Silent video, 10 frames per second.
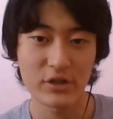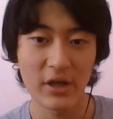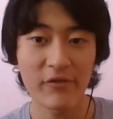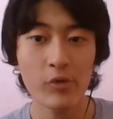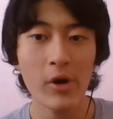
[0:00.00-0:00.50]
It's
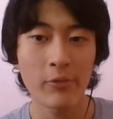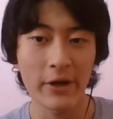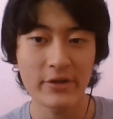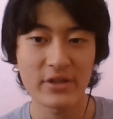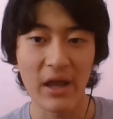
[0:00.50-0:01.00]
everywhere
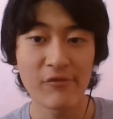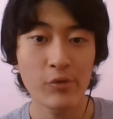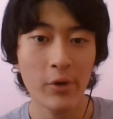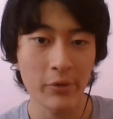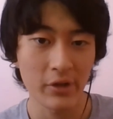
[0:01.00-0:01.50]
around us and
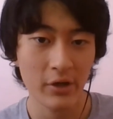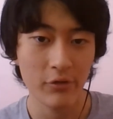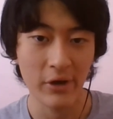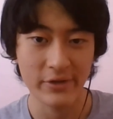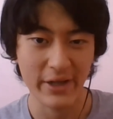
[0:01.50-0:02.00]
everywhere we look
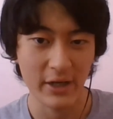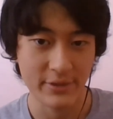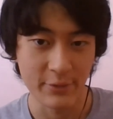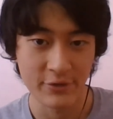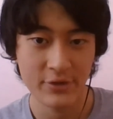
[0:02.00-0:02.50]
throughout the
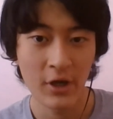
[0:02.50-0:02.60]
cosmos.